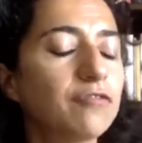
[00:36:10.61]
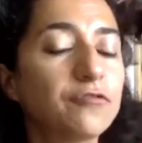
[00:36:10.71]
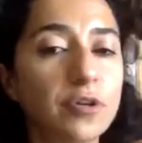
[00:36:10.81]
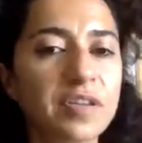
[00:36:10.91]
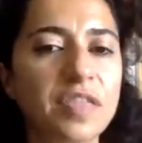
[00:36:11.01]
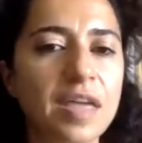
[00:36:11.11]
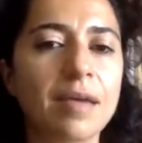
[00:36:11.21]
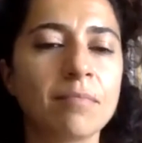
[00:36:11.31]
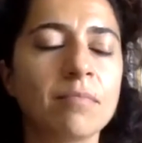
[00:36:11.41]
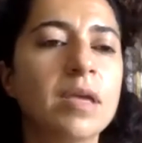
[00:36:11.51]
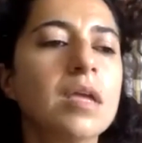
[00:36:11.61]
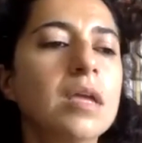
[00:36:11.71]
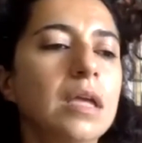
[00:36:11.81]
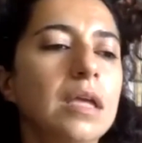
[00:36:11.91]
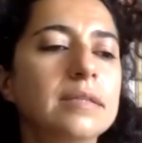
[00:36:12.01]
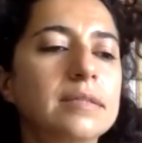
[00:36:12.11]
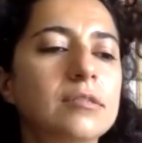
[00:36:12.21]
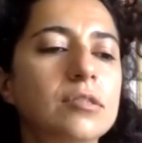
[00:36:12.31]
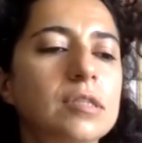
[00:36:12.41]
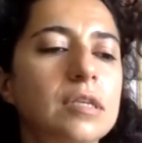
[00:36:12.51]
for them,
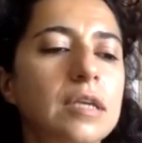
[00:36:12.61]
it's